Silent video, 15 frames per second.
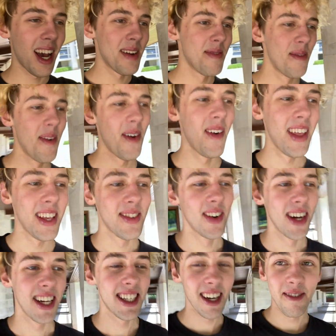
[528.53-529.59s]
I'm on my way this
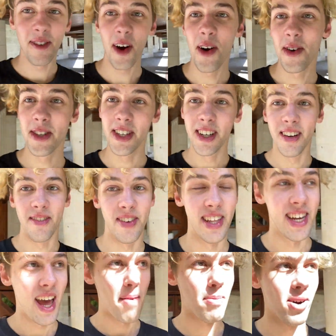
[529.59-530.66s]
morning to get photos done for the
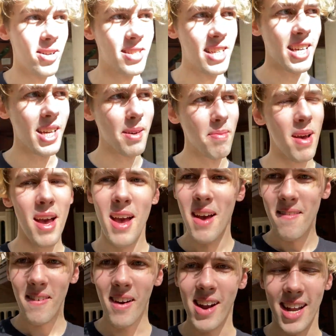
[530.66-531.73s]
netball team.
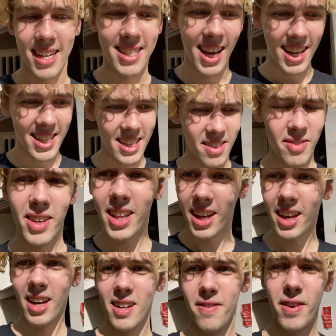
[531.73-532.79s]
Very exciting, feel
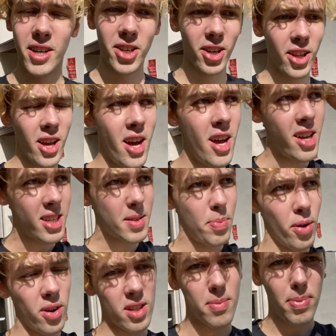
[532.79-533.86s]
like an official
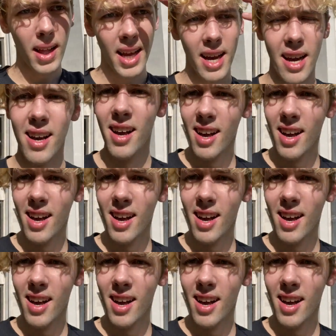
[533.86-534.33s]
sports player.